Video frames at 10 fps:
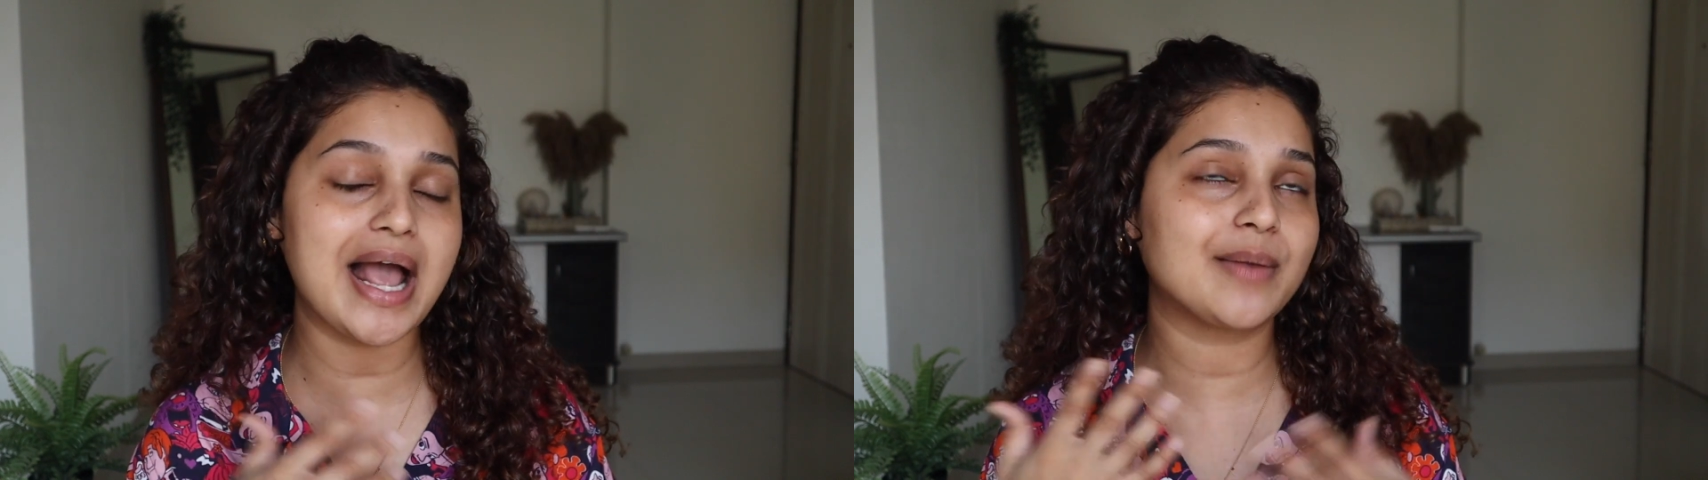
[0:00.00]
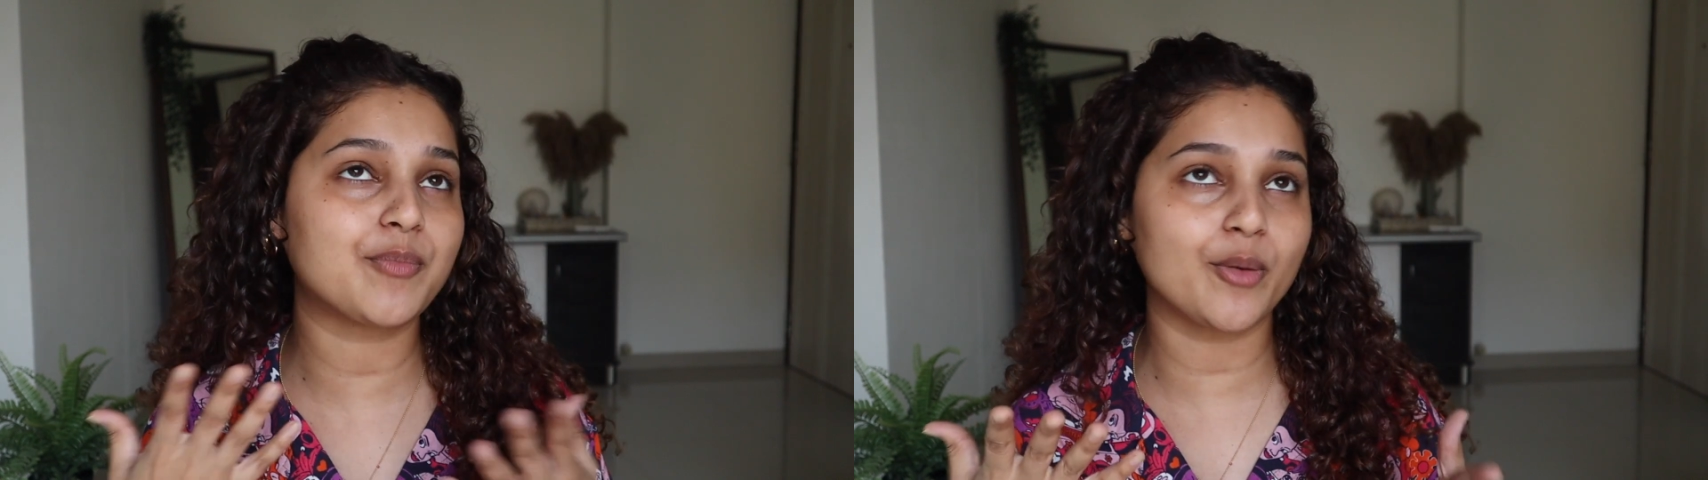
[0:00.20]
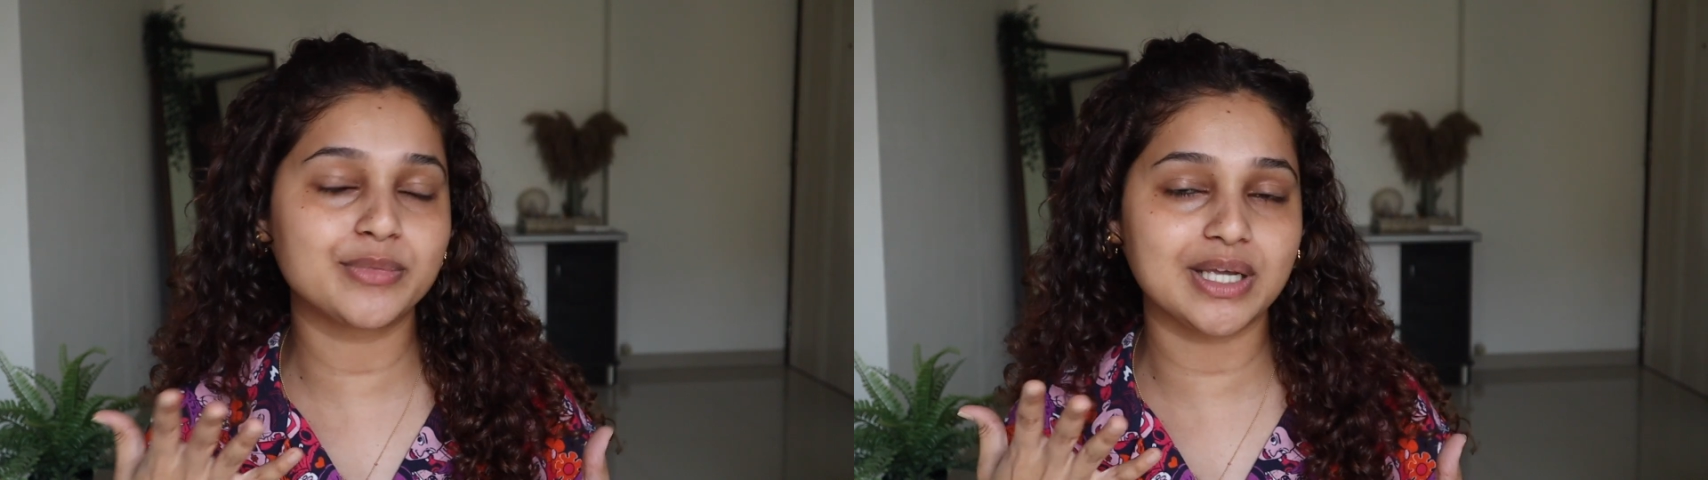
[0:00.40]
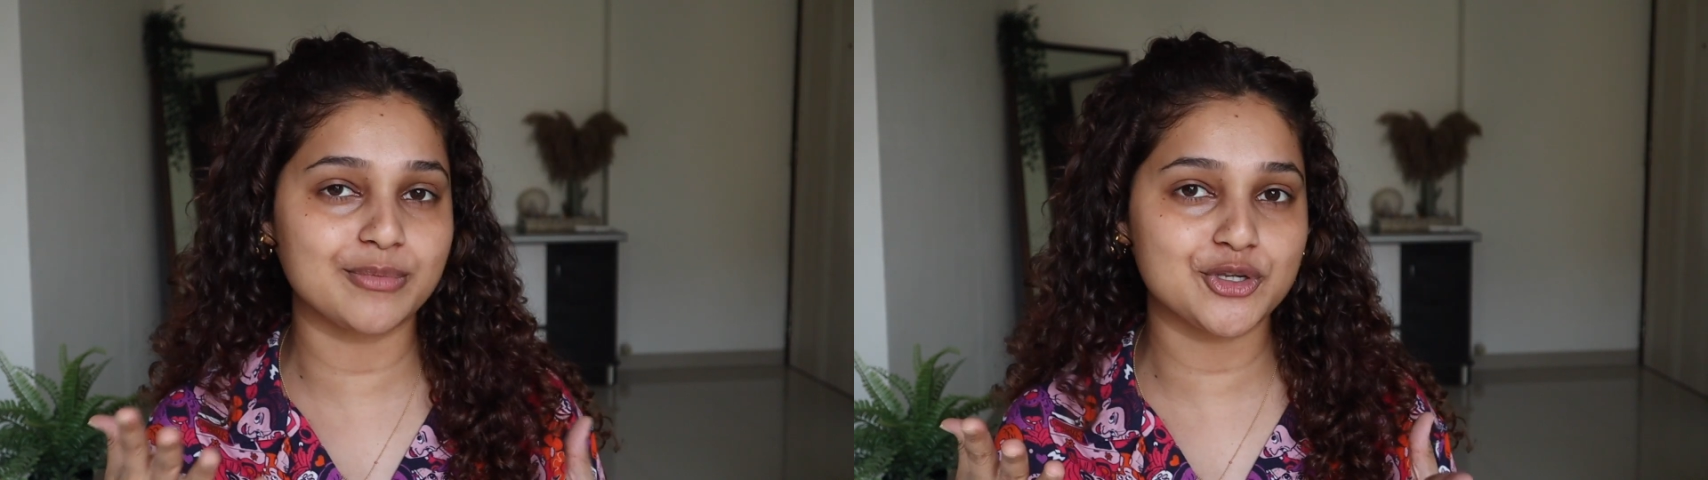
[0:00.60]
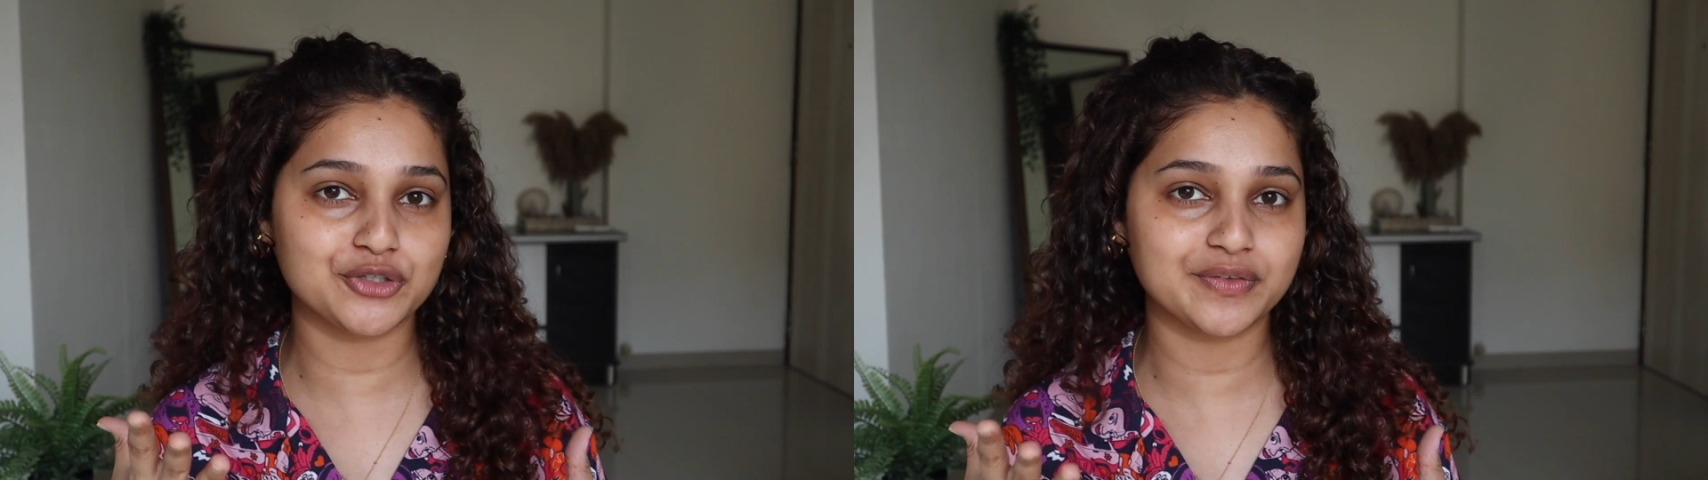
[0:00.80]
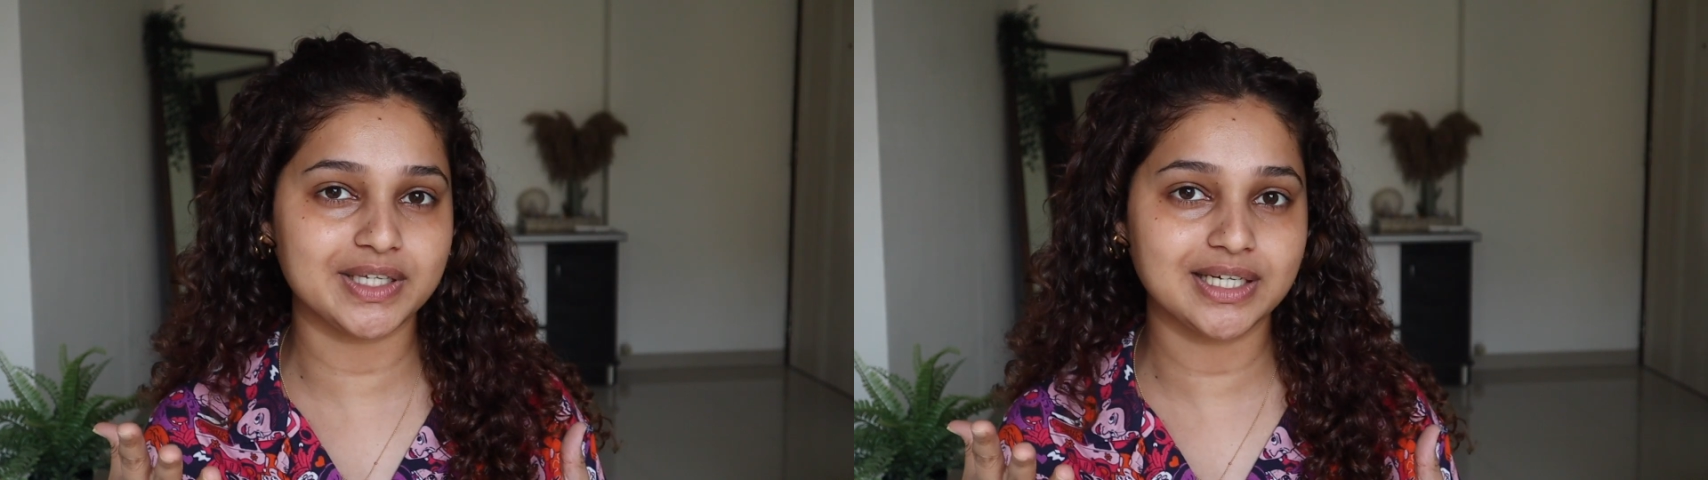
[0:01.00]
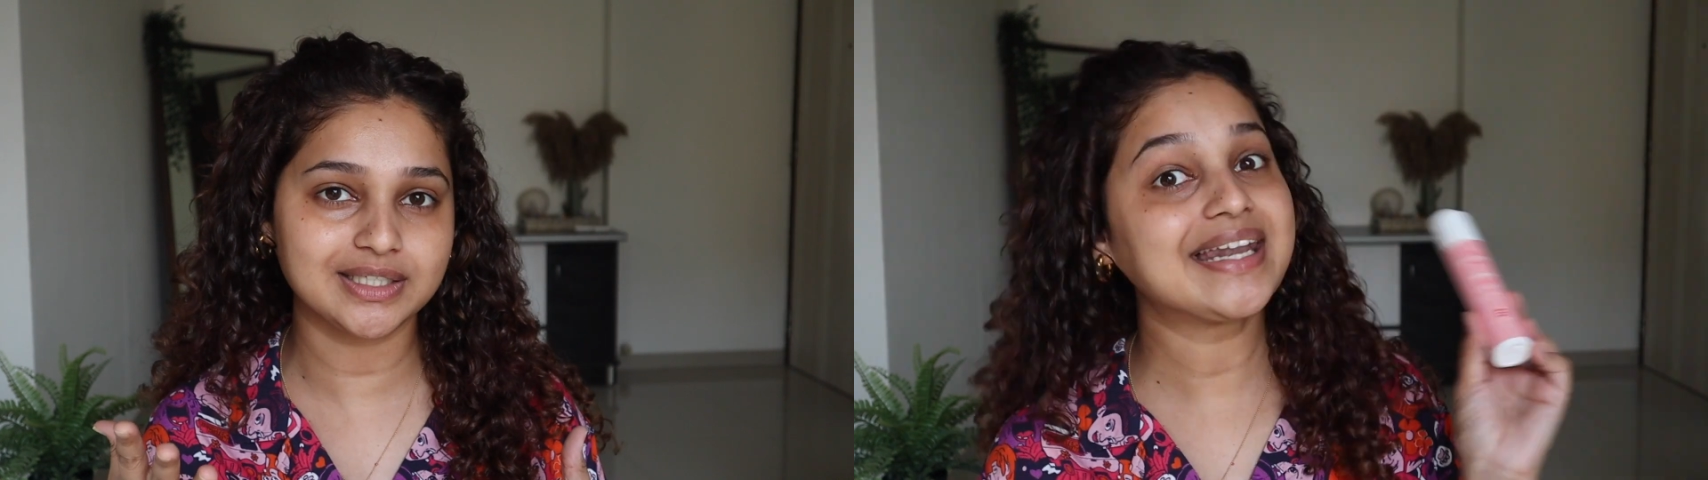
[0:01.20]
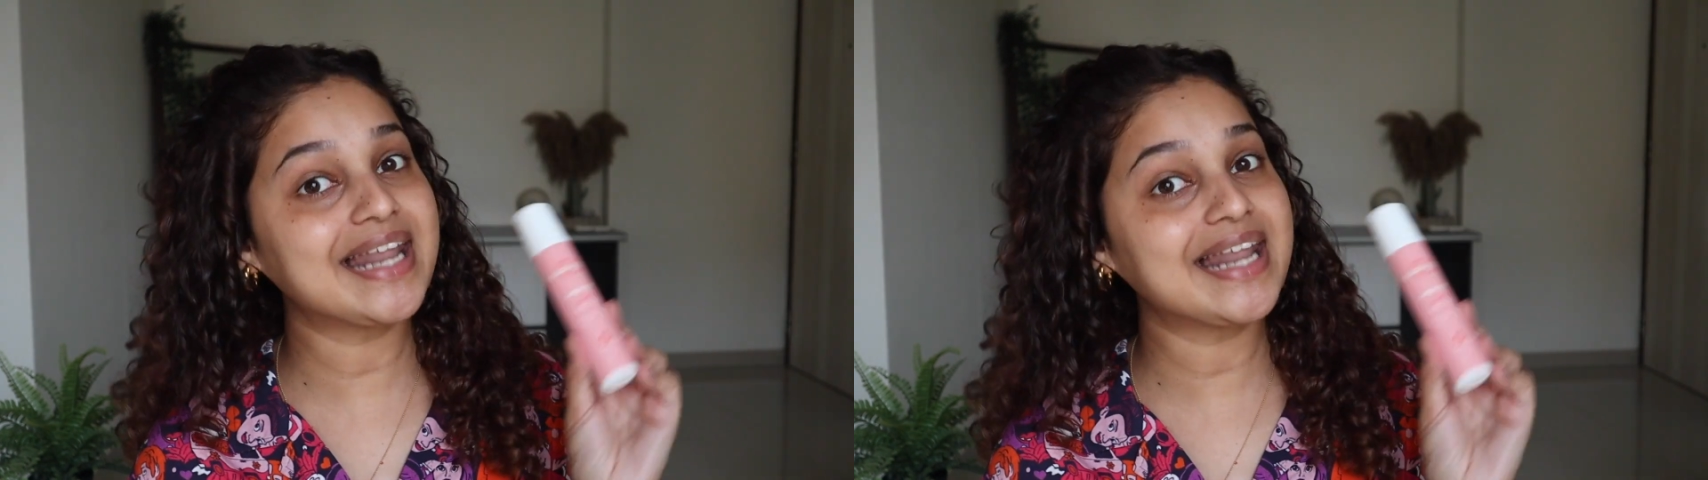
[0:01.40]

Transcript: I'll pop the image over here.